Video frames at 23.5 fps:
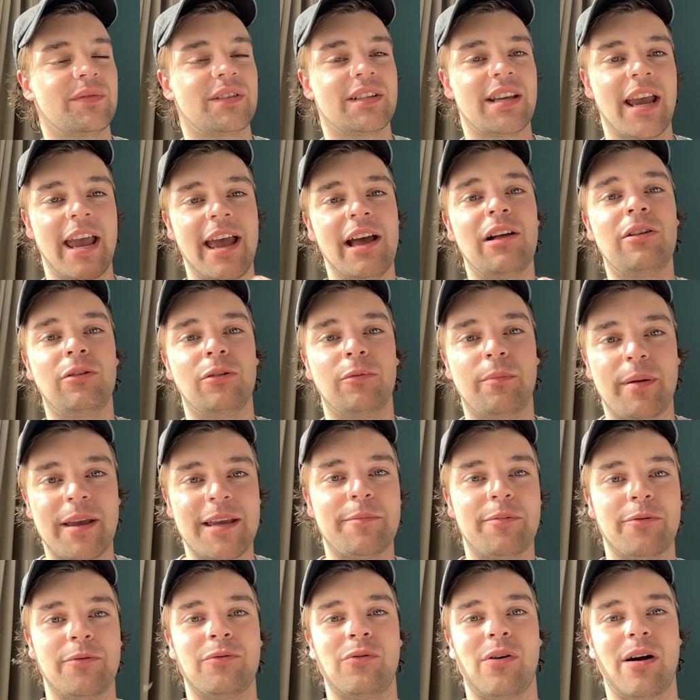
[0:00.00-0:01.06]
tell
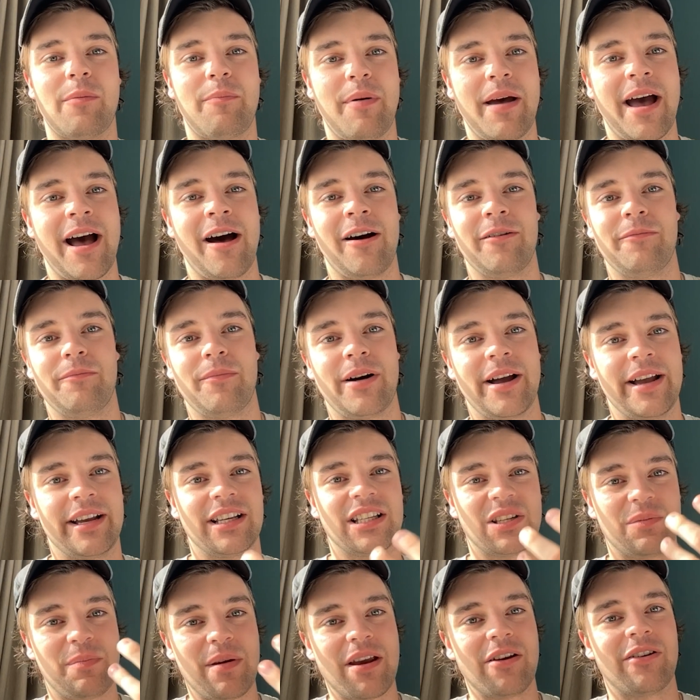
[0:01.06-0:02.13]
people about my
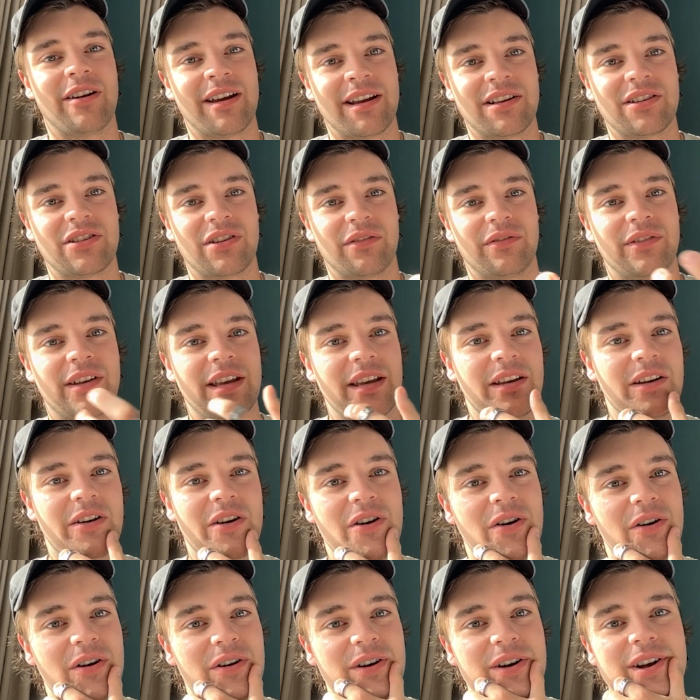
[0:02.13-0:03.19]
experience of King
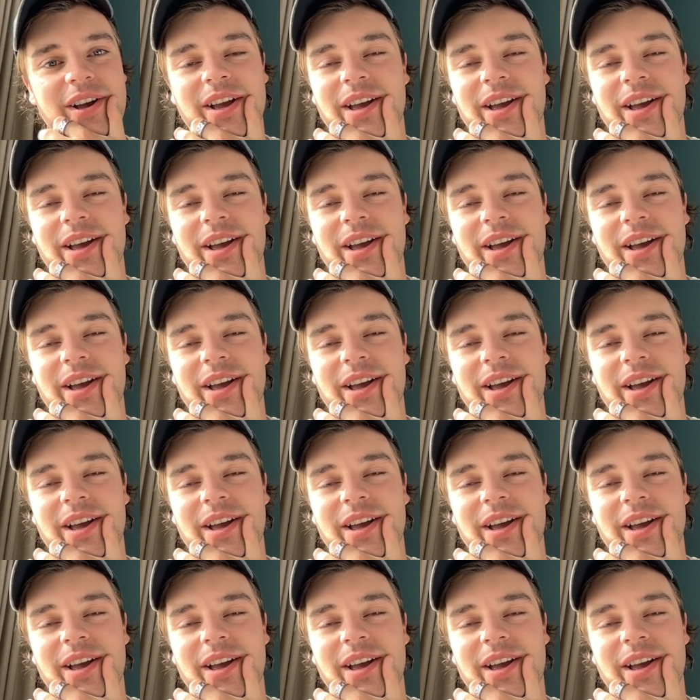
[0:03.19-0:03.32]
Kong.